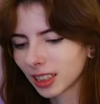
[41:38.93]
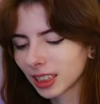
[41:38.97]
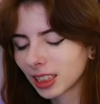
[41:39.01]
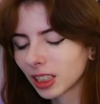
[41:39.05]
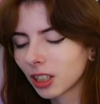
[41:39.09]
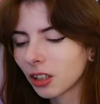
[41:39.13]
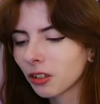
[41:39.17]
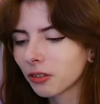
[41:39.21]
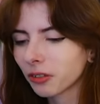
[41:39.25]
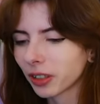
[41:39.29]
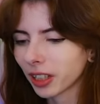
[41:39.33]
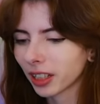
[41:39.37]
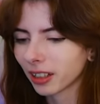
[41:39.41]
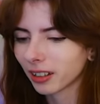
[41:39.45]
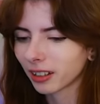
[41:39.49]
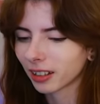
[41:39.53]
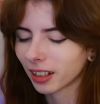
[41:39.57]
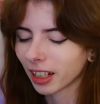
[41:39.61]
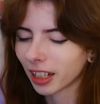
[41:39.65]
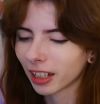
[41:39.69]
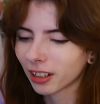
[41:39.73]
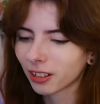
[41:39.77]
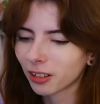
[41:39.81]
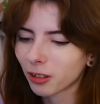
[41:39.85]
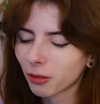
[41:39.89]
Sylvie,
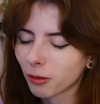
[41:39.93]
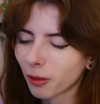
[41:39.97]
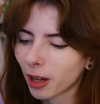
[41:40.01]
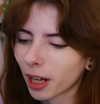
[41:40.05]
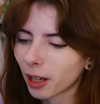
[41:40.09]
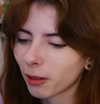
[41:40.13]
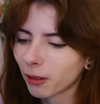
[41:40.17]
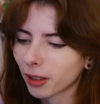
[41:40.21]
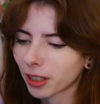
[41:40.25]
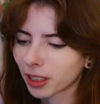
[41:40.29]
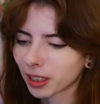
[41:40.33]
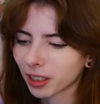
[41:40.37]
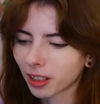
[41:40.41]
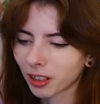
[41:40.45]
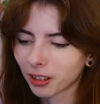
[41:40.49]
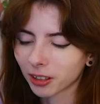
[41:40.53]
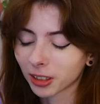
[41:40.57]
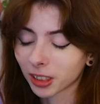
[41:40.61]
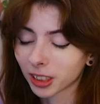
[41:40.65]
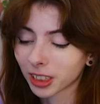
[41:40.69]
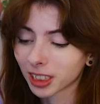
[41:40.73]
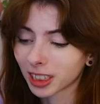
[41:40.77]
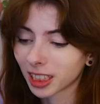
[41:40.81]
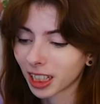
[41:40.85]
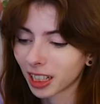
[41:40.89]
I don't know why I want to call
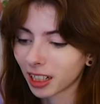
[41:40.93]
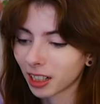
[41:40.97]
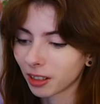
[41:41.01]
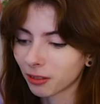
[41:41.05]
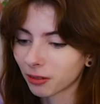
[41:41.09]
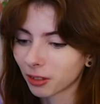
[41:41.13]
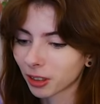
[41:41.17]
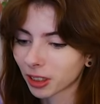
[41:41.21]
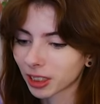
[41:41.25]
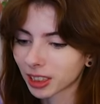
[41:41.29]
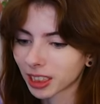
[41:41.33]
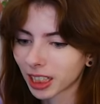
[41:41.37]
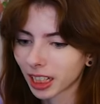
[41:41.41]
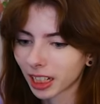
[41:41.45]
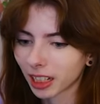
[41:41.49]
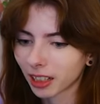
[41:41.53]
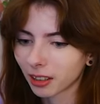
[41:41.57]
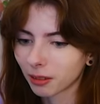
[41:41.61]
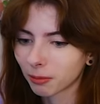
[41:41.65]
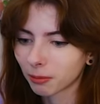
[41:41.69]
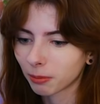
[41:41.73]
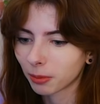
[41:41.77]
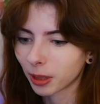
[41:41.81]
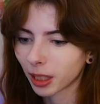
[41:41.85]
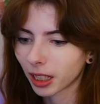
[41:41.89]
her Sadie for a
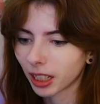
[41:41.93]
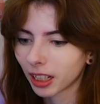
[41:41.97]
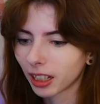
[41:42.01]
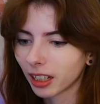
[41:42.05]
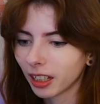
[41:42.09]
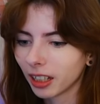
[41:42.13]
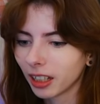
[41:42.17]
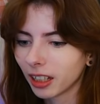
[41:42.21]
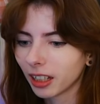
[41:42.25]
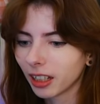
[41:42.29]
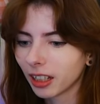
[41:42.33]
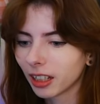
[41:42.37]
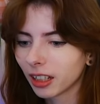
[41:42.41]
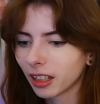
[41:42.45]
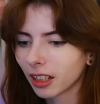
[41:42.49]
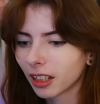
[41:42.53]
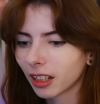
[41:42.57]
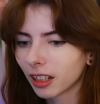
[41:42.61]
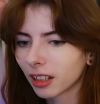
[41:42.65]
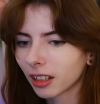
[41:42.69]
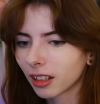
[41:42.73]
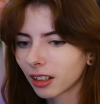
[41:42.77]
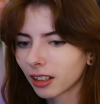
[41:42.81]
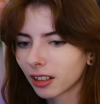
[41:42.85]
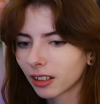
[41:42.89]
second, but
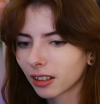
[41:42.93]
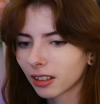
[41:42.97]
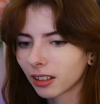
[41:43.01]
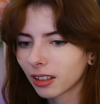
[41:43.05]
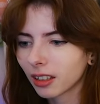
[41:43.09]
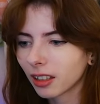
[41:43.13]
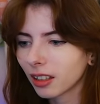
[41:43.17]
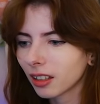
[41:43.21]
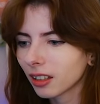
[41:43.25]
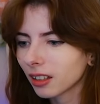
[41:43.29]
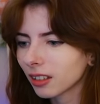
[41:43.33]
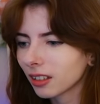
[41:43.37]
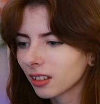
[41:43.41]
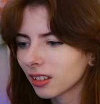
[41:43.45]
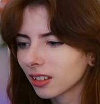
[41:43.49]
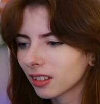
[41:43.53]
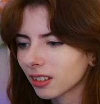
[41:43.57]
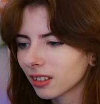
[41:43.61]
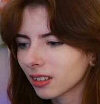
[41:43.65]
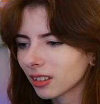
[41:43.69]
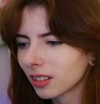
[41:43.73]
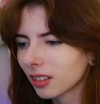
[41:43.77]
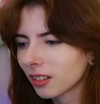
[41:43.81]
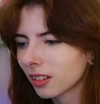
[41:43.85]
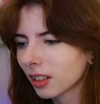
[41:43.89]
eh,
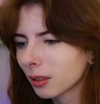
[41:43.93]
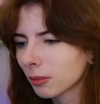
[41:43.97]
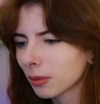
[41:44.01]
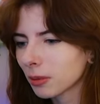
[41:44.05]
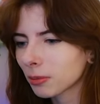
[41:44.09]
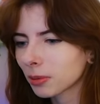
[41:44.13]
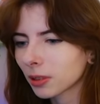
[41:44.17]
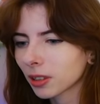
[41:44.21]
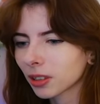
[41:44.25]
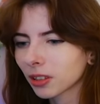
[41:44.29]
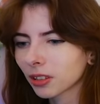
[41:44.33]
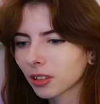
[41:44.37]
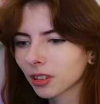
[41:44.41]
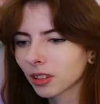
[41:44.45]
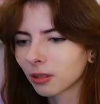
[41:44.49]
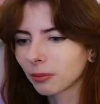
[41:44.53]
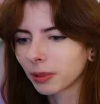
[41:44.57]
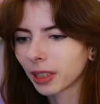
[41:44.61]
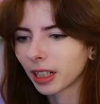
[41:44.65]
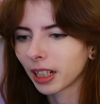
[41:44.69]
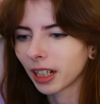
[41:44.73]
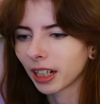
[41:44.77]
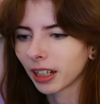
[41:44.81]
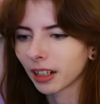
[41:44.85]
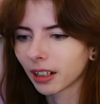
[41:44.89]
no, let me put her a little
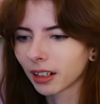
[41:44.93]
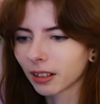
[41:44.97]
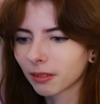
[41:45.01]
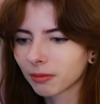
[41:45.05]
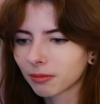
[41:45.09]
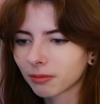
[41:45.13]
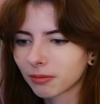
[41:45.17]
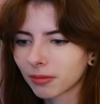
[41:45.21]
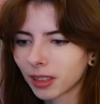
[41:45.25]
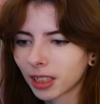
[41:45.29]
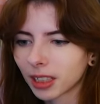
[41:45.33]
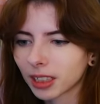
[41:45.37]
bit higher.